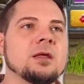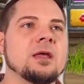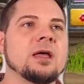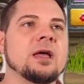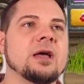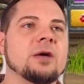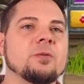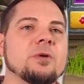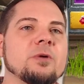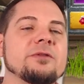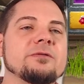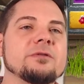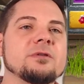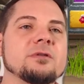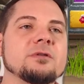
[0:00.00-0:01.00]

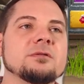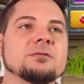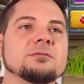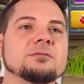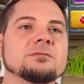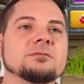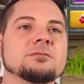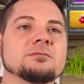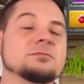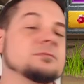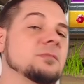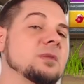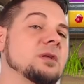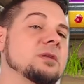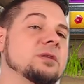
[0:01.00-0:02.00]
However,
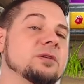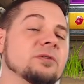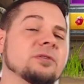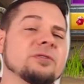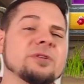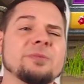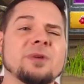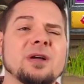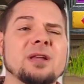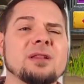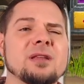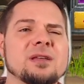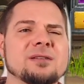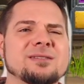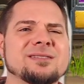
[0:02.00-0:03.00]
you can only buy
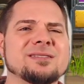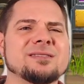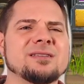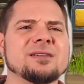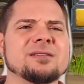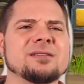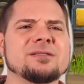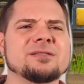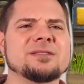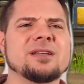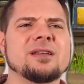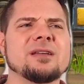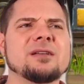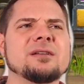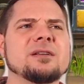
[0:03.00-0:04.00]
like 6 or
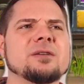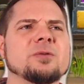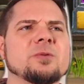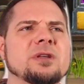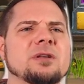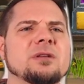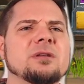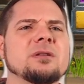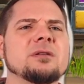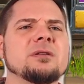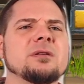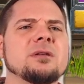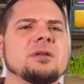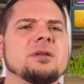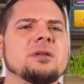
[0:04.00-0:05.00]
10 in a week.
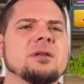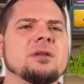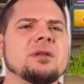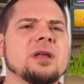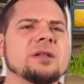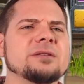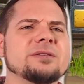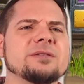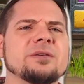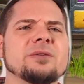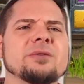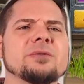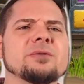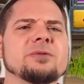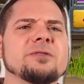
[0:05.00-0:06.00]
And
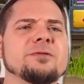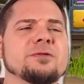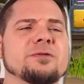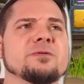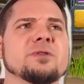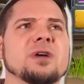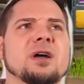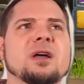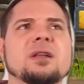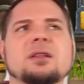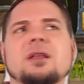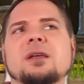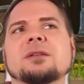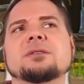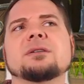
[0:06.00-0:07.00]
so if you've got
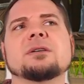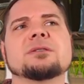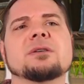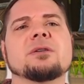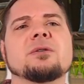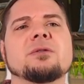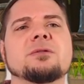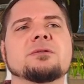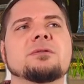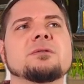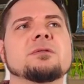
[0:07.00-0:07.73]
like tons of gold,